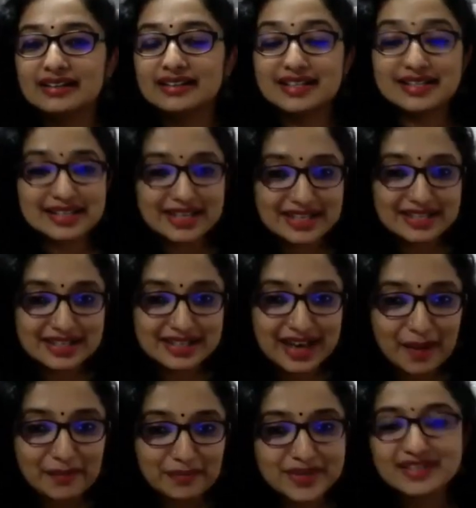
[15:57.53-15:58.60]
the CET
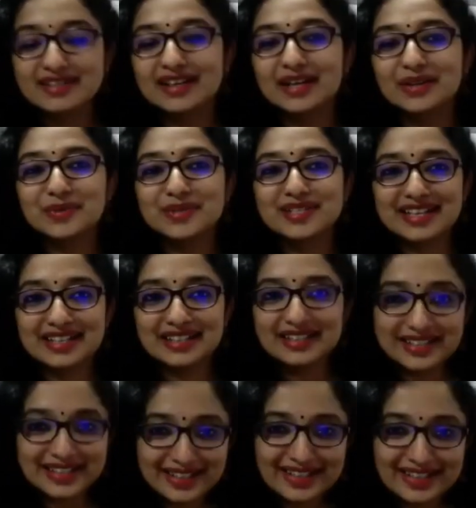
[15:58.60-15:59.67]
campus, it was
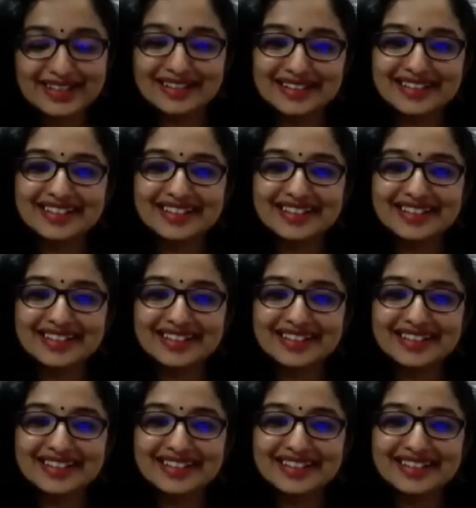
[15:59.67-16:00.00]
indeed